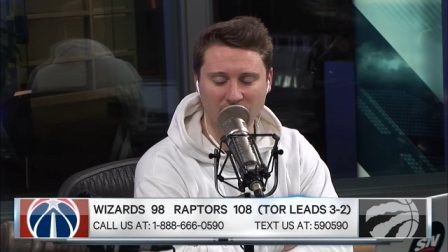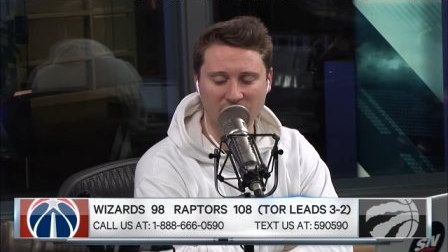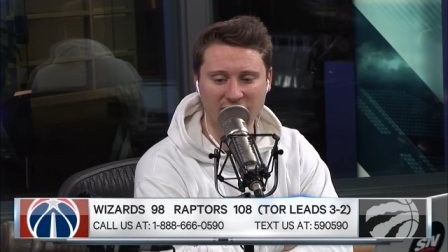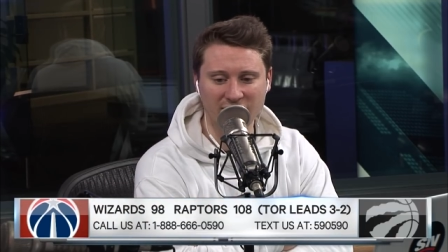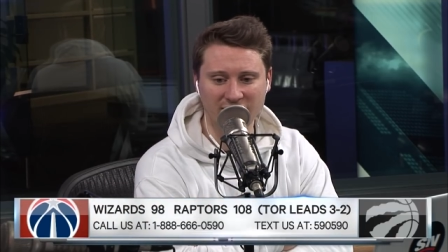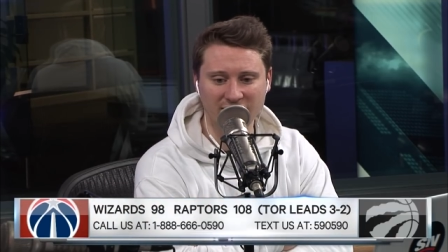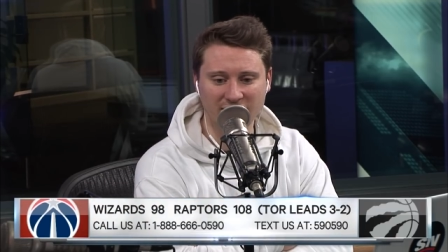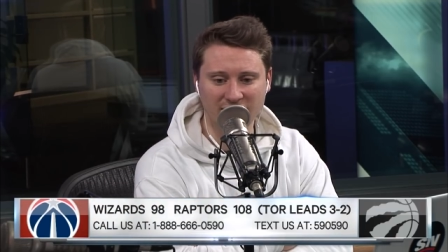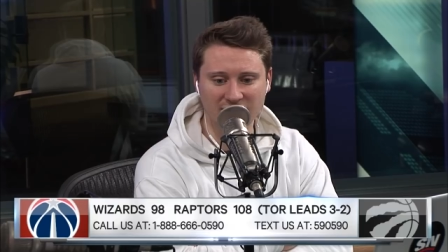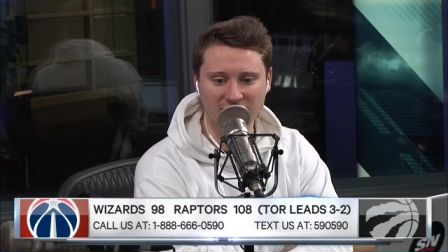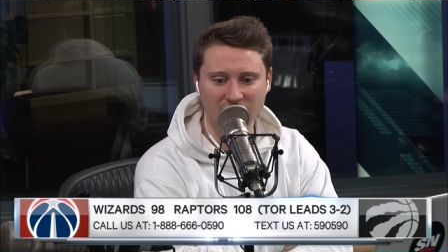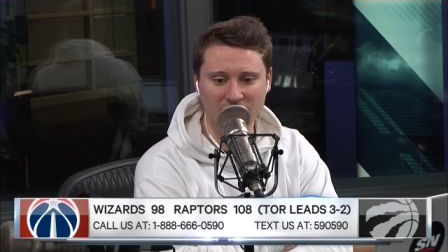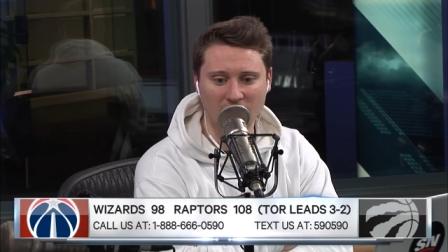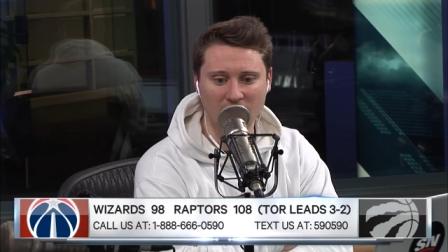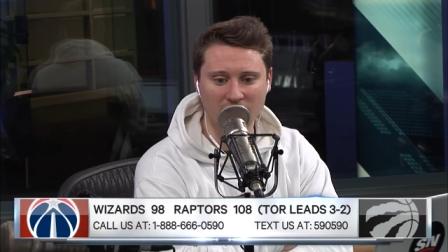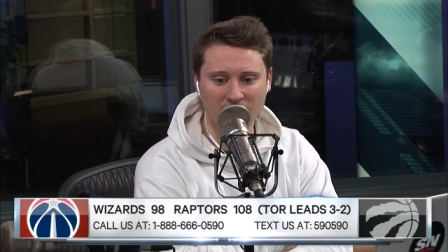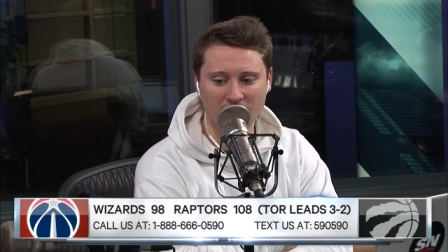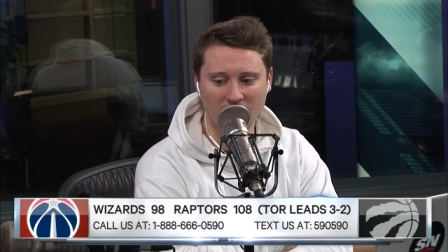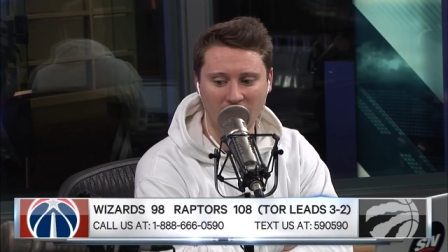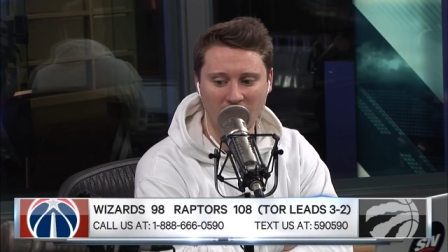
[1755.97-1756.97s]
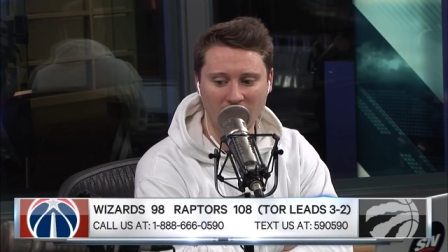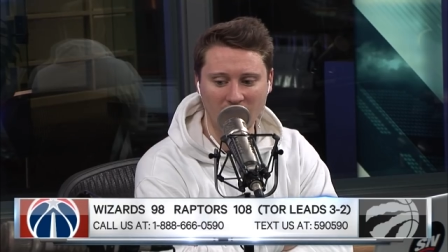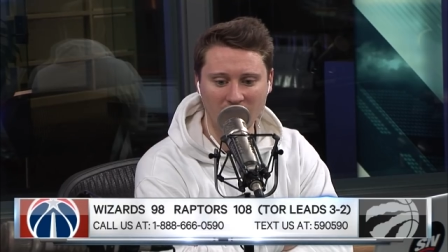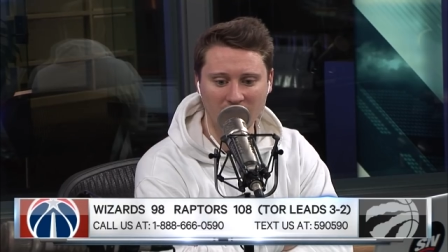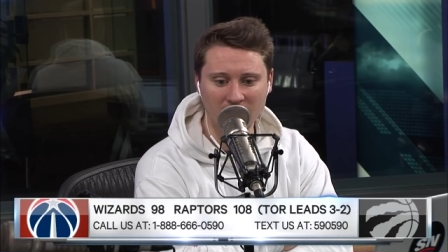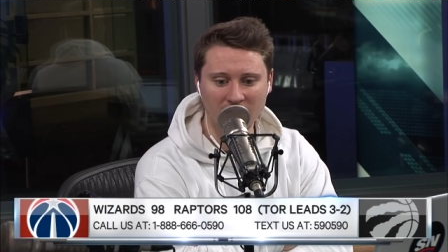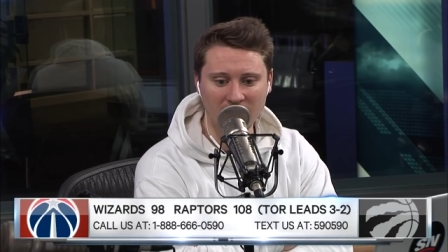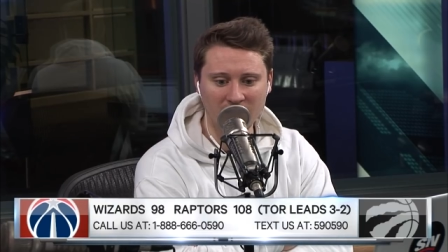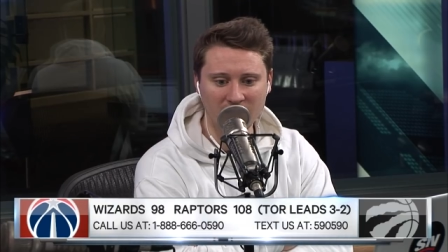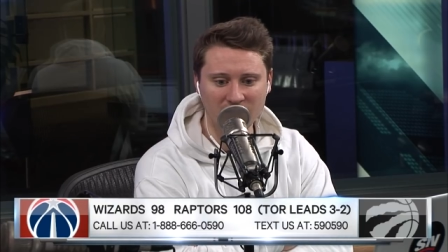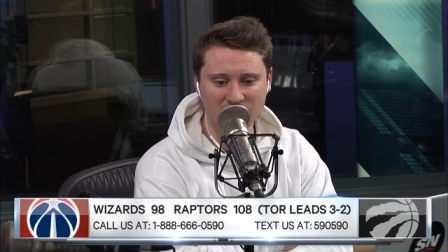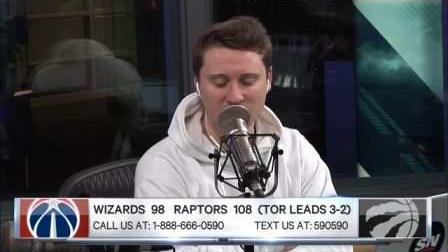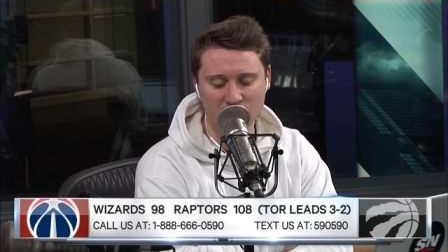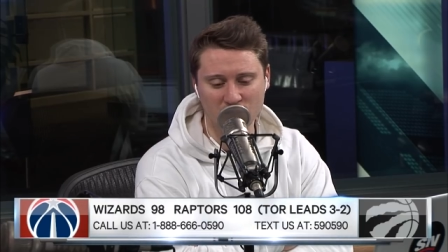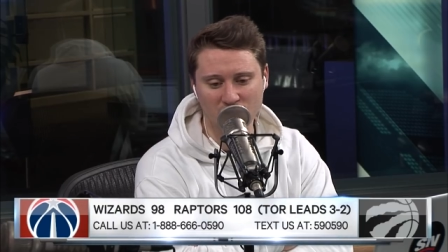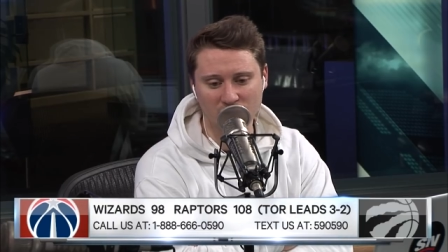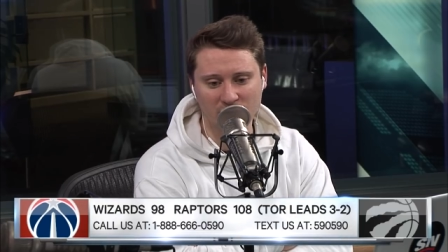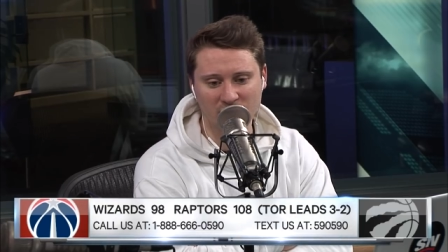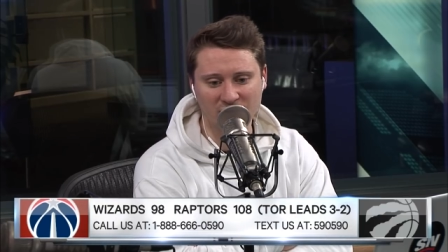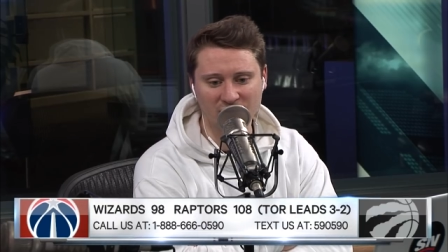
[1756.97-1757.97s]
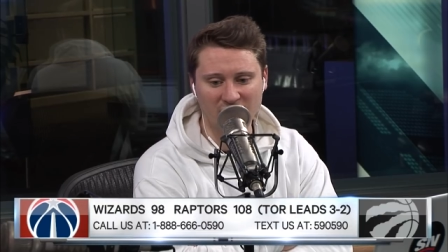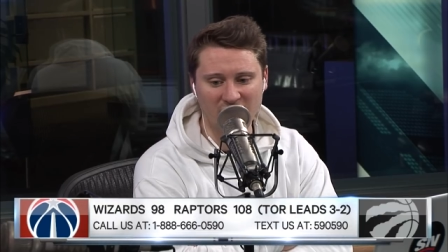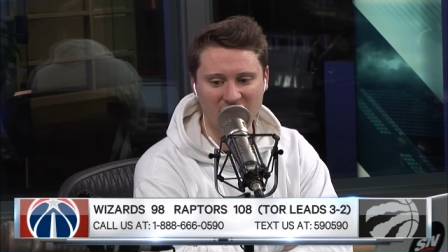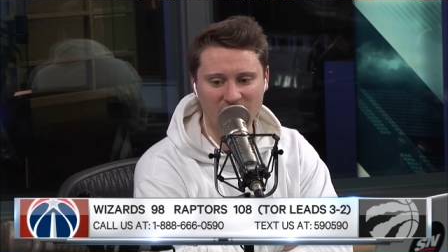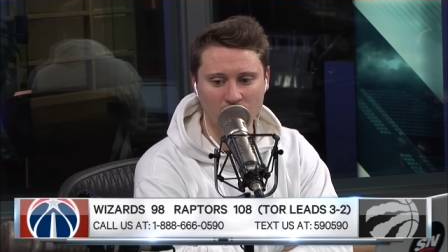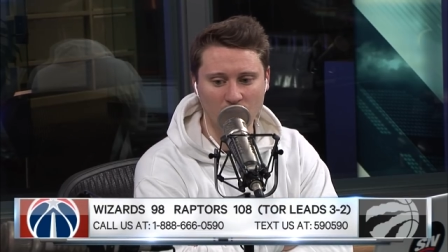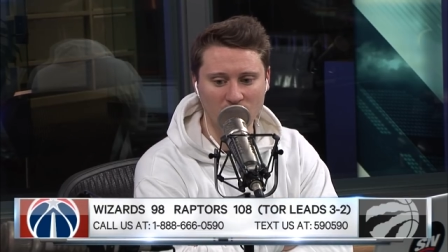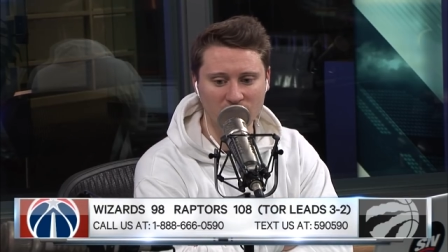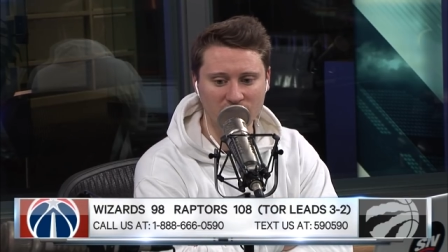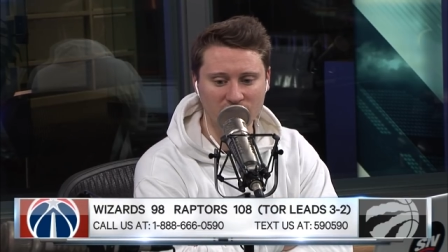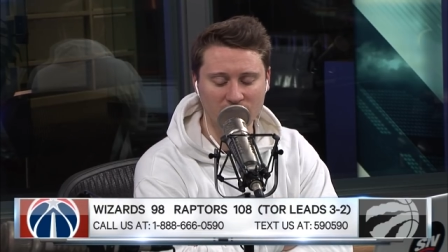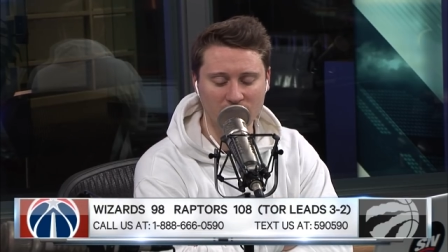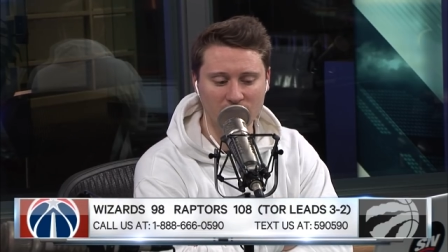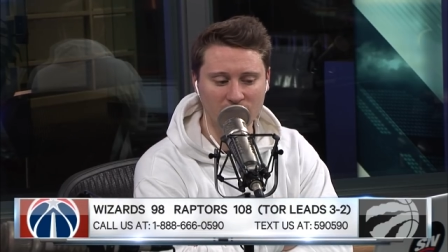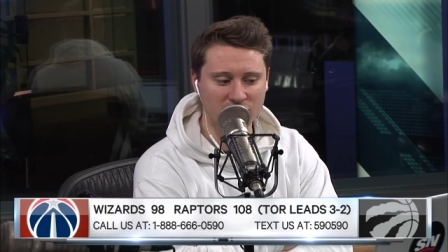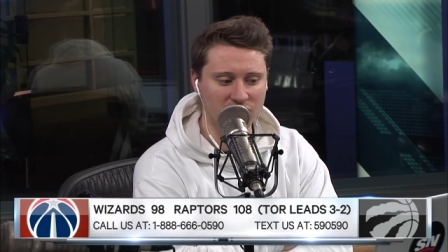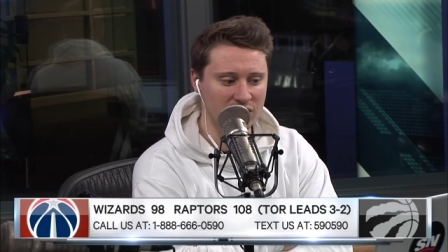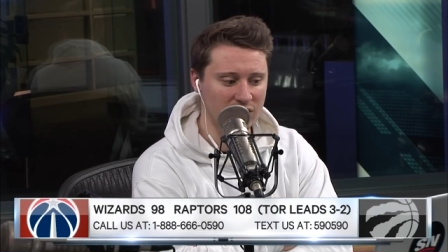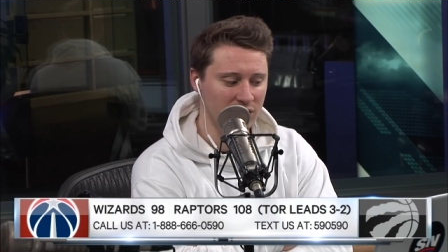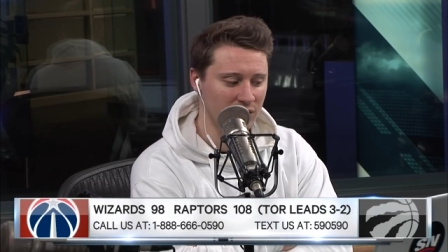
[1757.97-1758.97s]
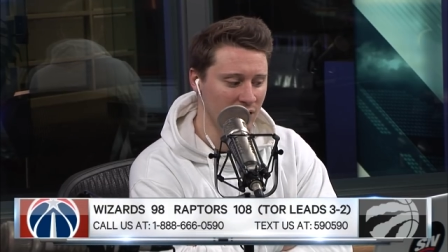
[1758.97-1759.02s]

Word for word: but I think that's a non call. So it should have been five points for OG.